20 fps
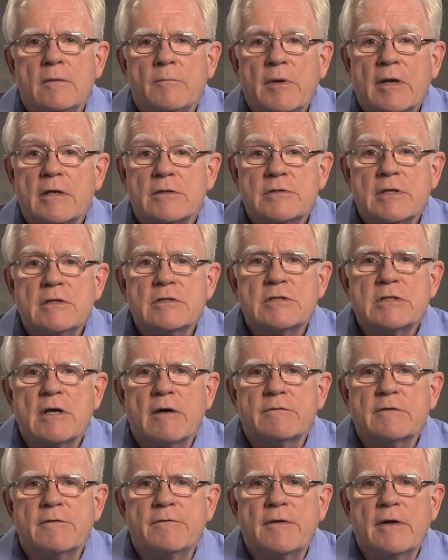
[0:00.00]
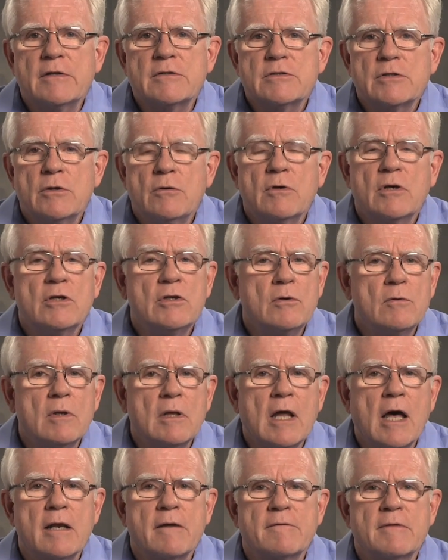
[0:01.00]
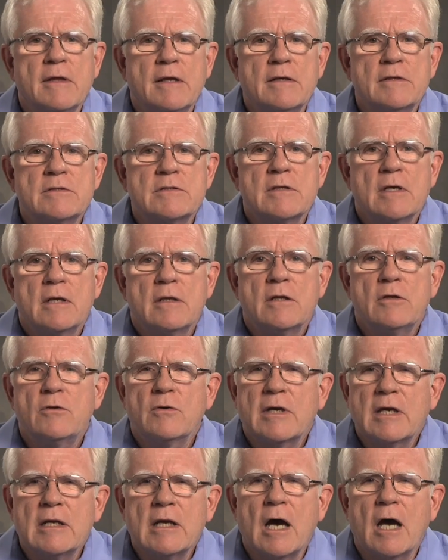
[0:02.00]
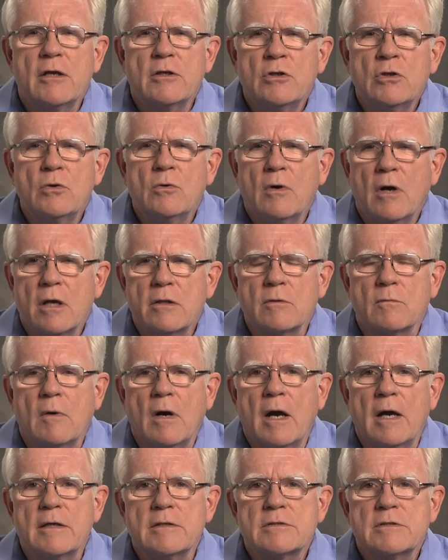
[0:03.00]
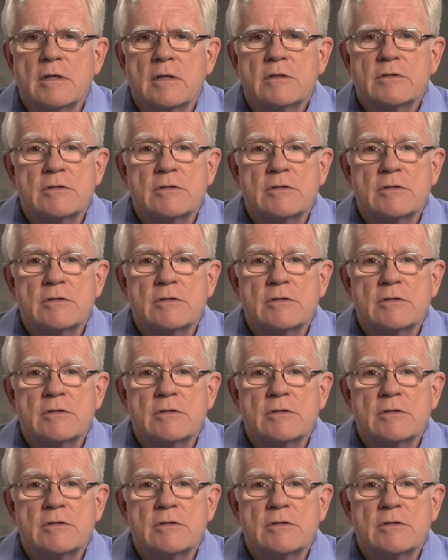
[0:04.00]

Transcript: because in self defense you can do a lot of things that you cannot do otherwise,